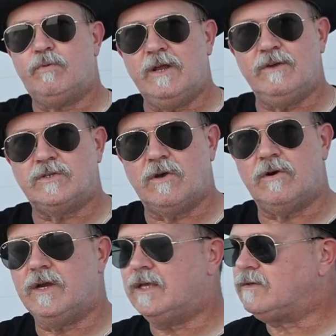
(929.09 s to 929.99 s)
the previous
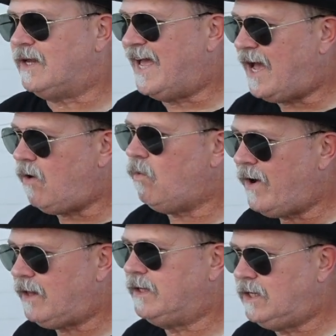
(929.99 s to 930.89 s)
owner is and how
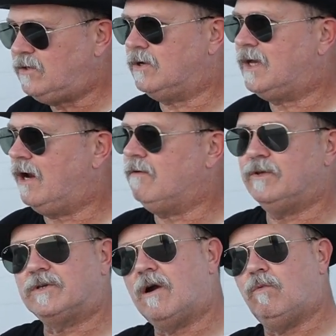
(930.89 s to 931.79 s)
well he took care of
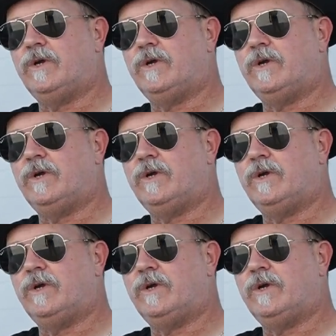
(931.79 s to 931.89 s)
this car,